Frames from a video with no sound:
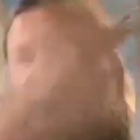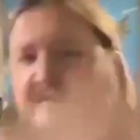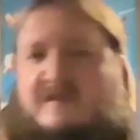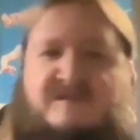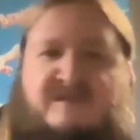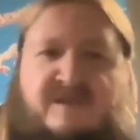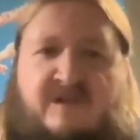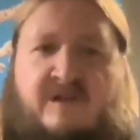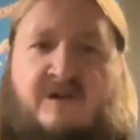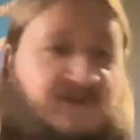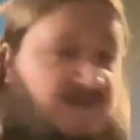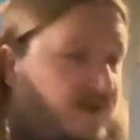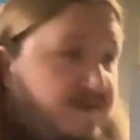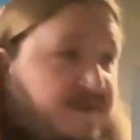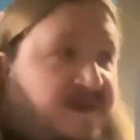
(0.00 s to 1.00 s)
Like I said, I
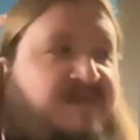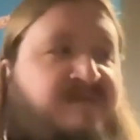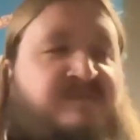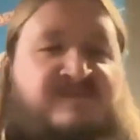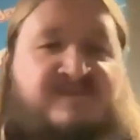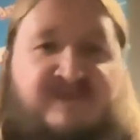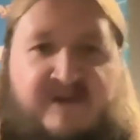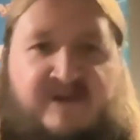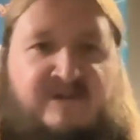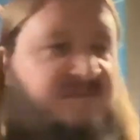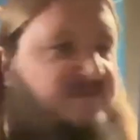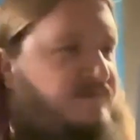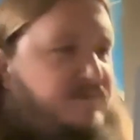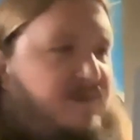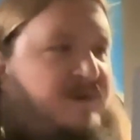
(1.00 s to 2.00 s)
got that
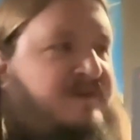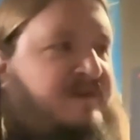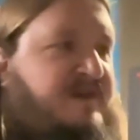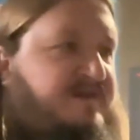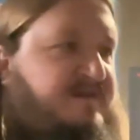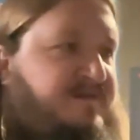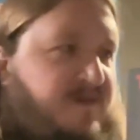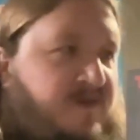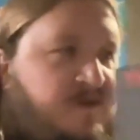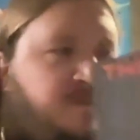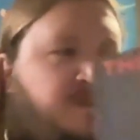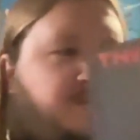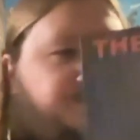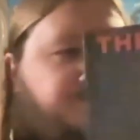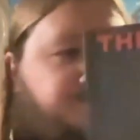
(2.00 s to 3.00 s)
Venom Motorhead vibe.